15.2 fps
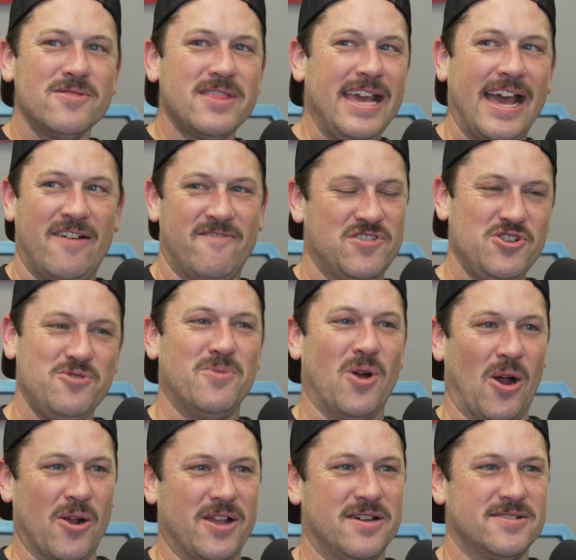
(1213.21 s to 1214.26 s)
only have 2
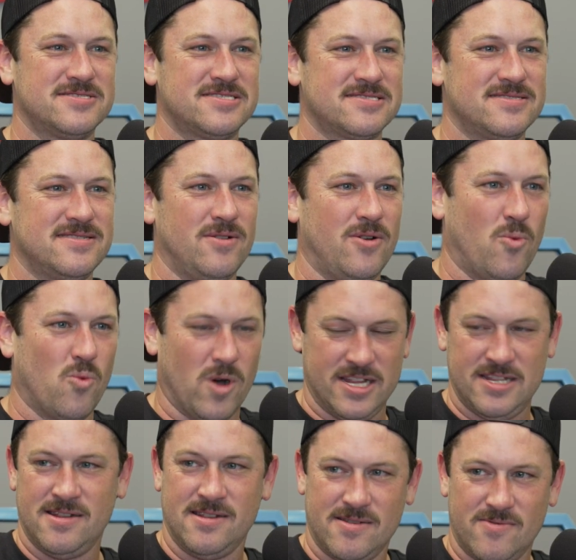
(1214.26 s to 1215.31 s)
Broncos,
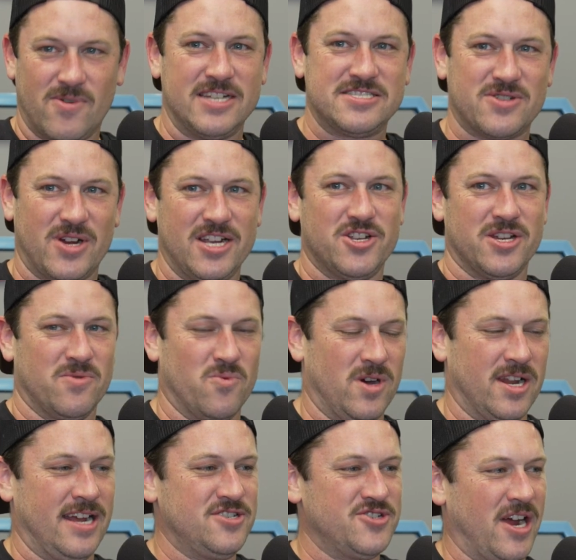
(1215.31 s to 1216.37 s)
one restoration,
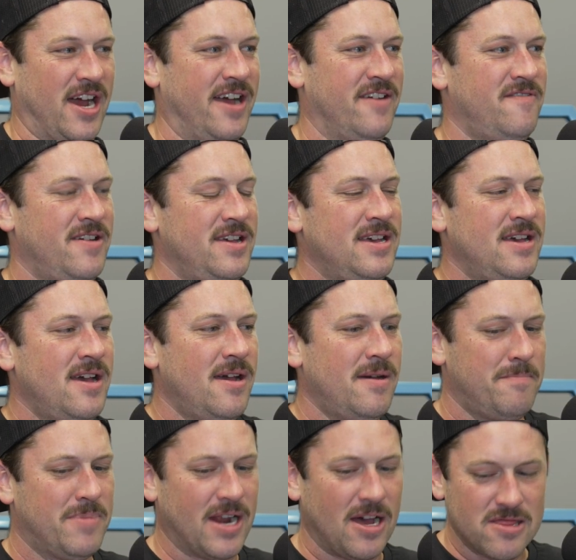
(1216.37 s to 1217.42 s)
one I drive,
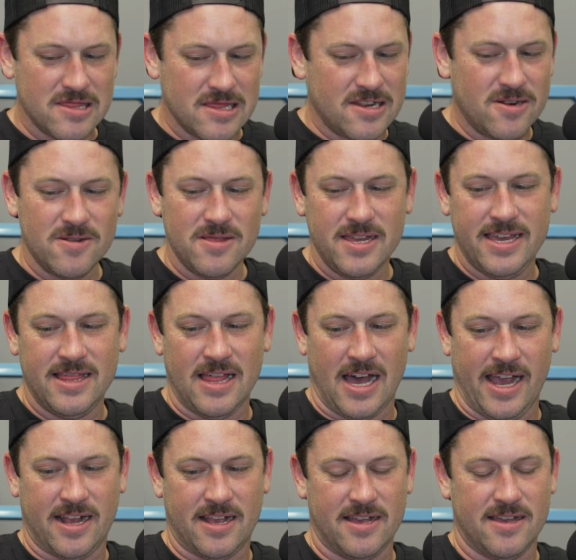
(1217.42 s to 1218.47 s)
but I'll literally
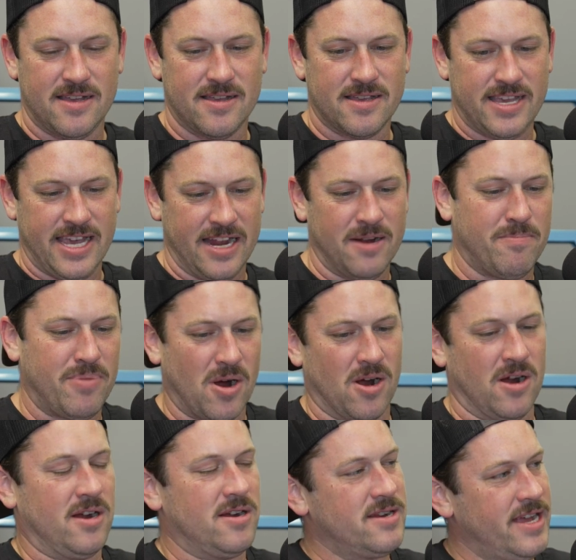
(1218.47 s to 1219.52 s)
like get a
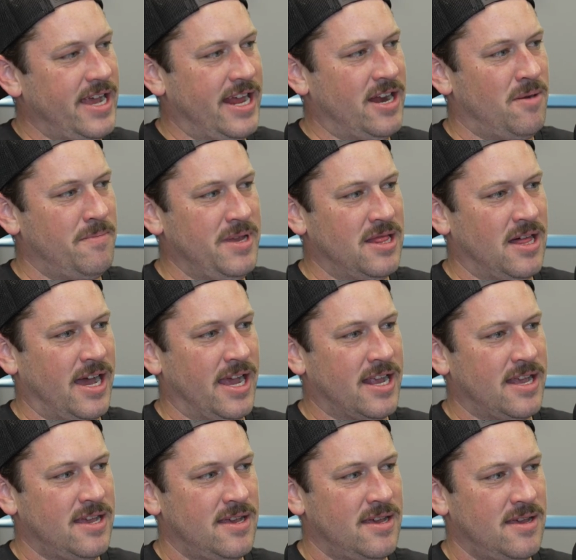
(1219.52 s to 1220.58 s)
part and I'll be
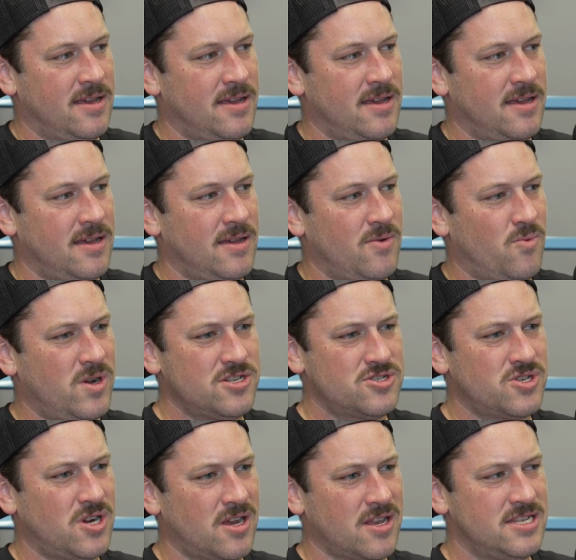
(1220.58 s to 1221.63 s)
like, what
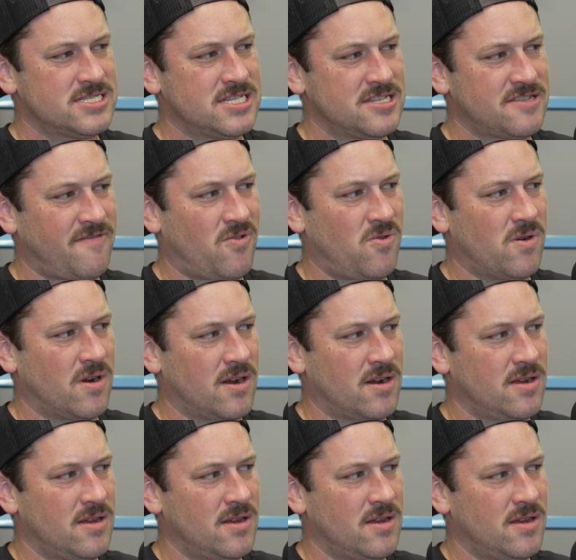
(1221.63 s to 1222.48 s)
truck is this for?